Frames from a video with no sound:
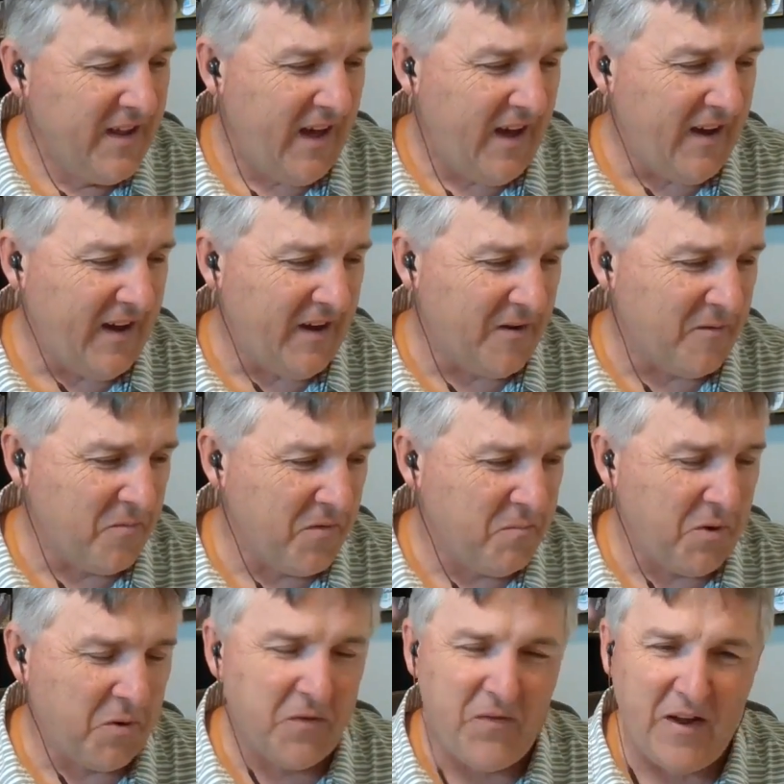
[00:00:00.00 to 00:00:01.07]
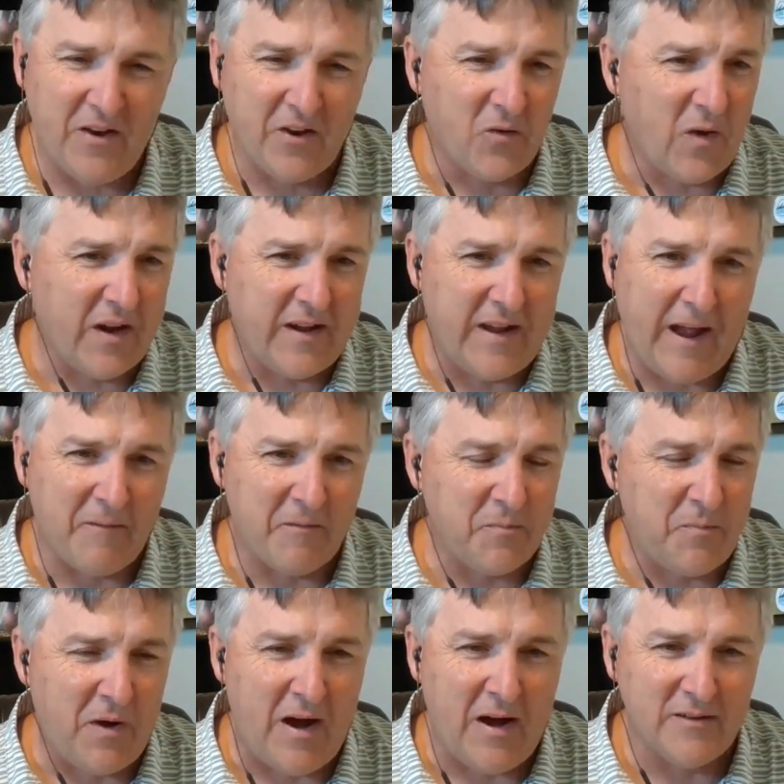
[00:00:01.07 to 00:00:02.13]
But we found a great camp
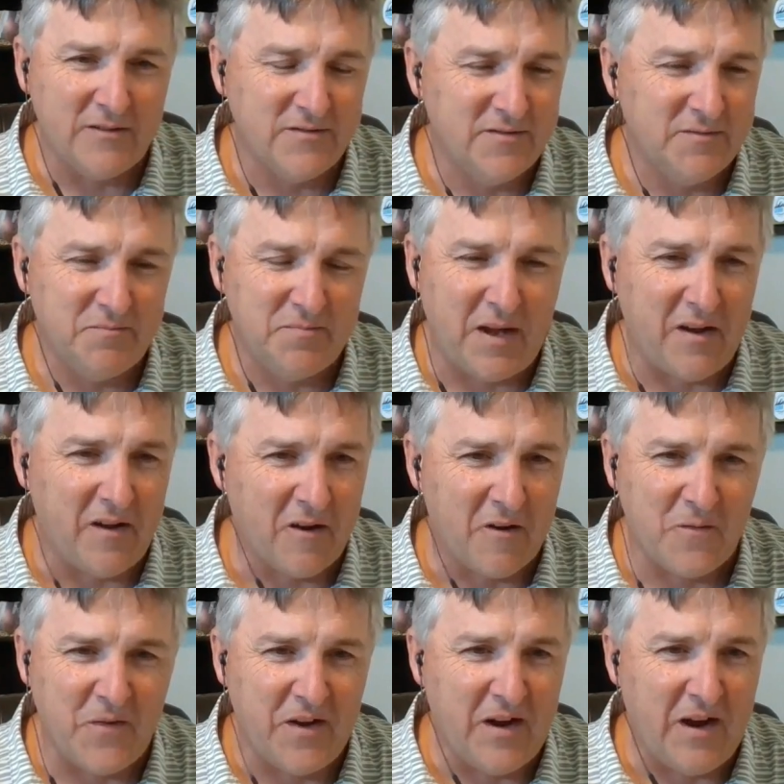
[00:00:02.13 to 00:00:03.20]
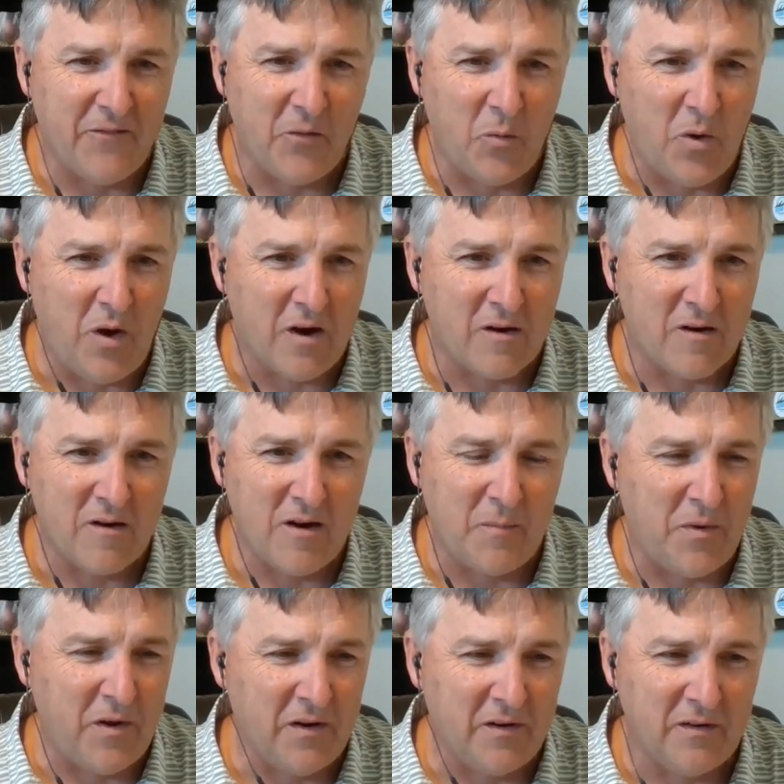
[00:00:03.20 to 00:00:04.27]
spot about 100 feet off the water up
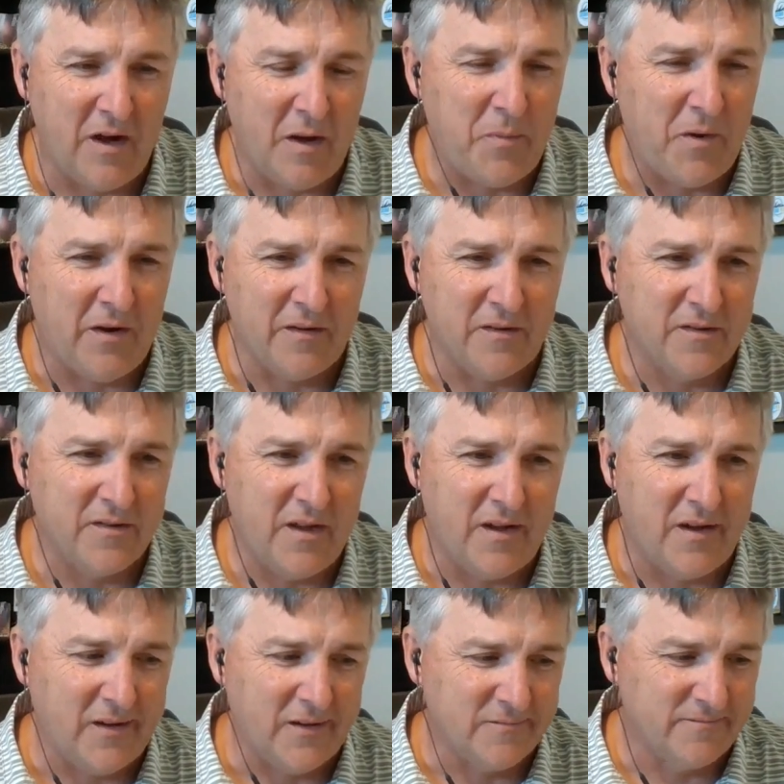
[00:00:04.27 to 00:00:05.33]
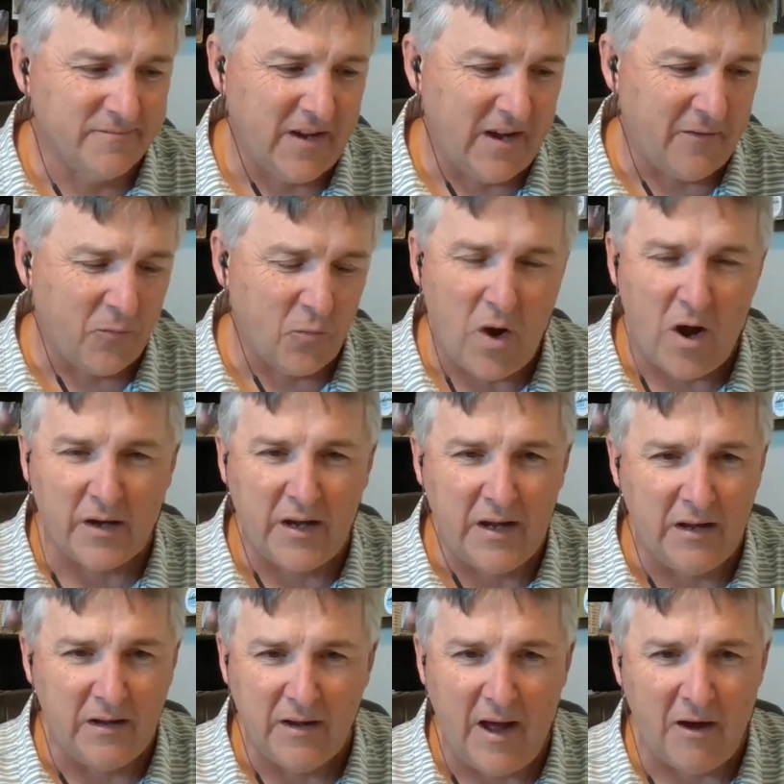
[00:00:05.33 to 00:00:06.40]
on this kind of
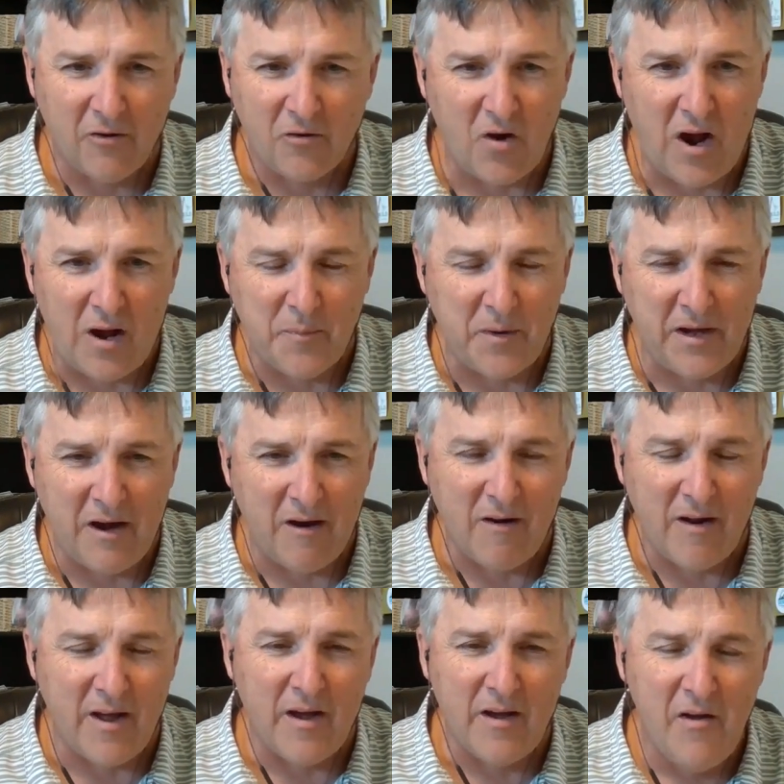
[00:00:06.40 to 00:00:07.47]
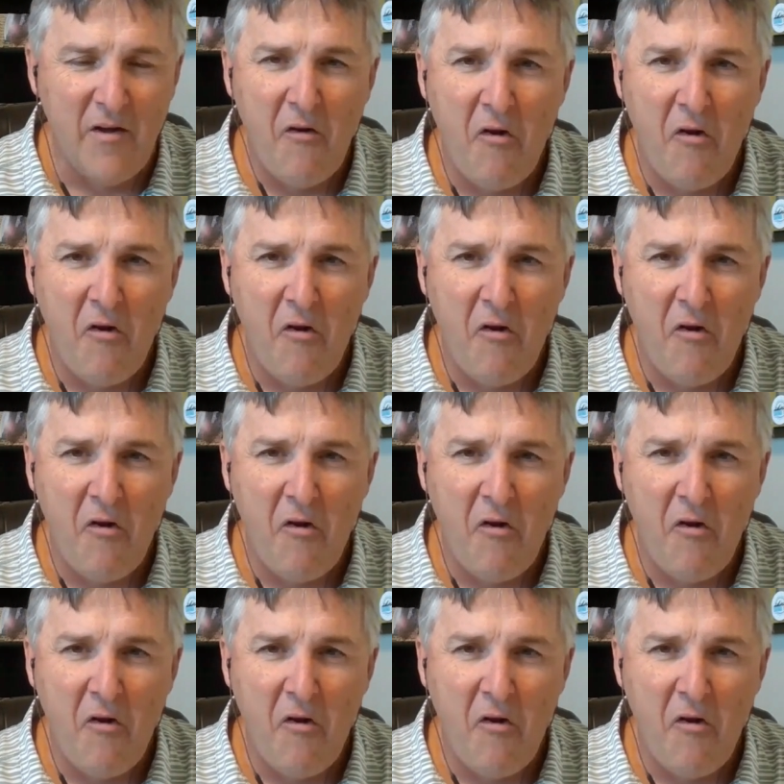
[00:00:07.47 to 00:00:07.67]
rocky outcropping area.